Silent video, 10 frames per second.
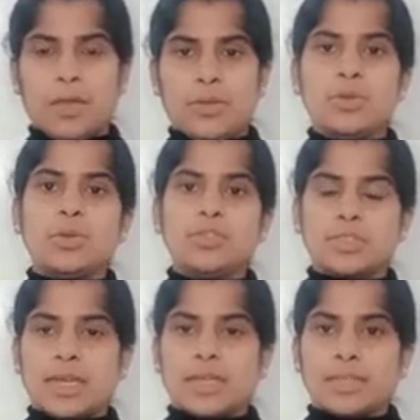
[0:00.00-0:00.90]
You know
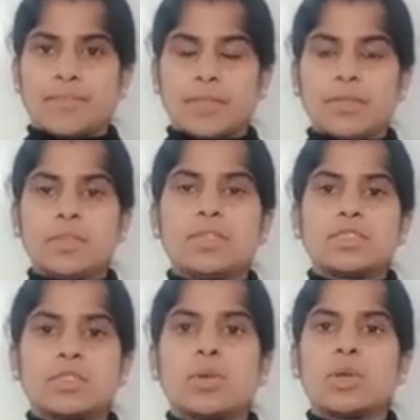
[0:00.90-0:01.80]
that if there is
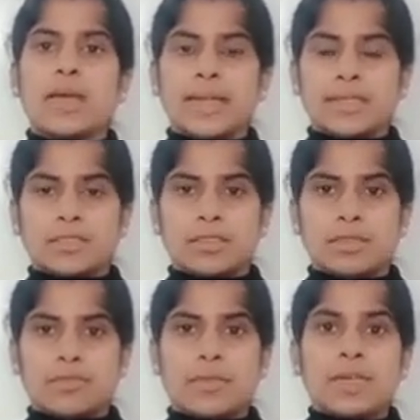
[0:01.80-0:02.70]
no light,
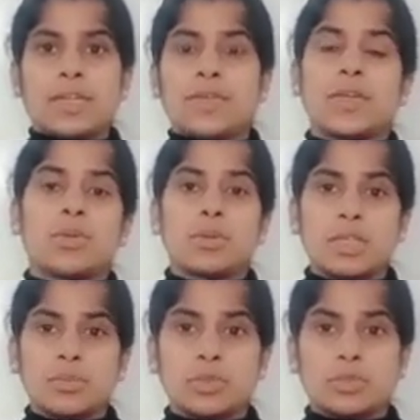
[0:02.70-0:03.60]
one day we are not
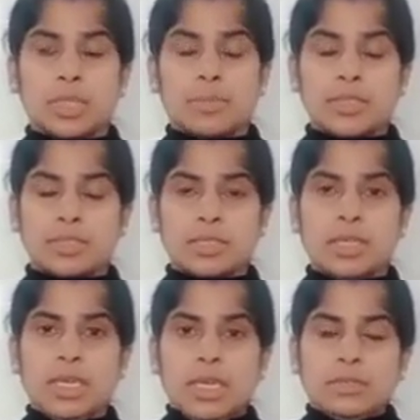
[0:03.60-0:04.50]
able to. That means
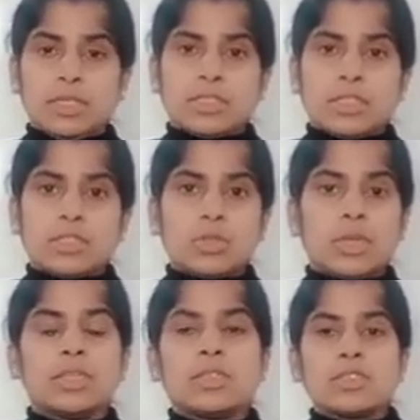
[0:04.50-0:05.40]

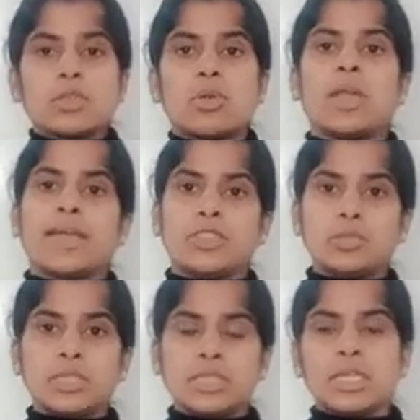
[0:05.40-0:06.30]
today there is no light.
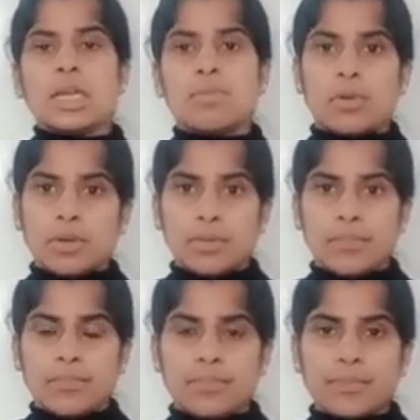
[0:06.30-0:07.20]
You just think about
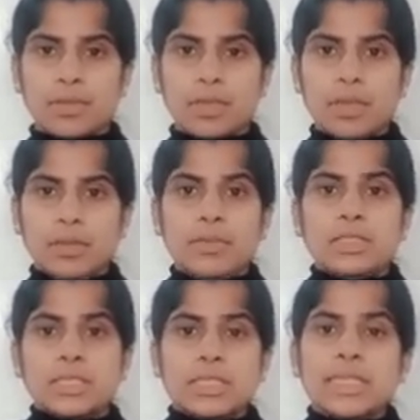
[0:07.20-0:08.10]
it. We
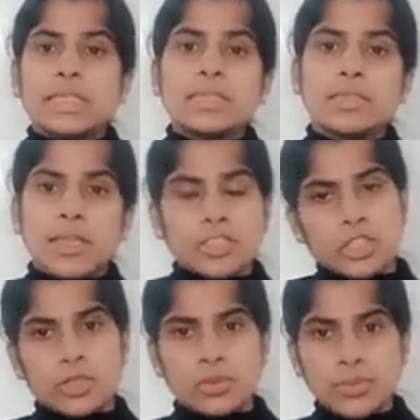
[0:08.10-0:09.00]
just getting
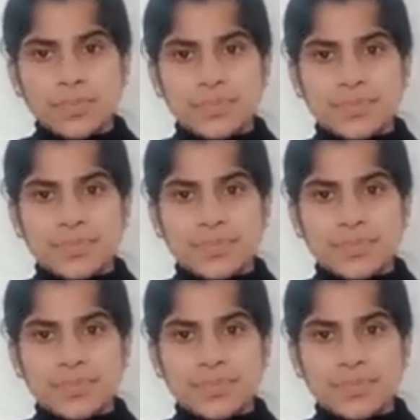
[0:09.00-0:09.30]
irritation.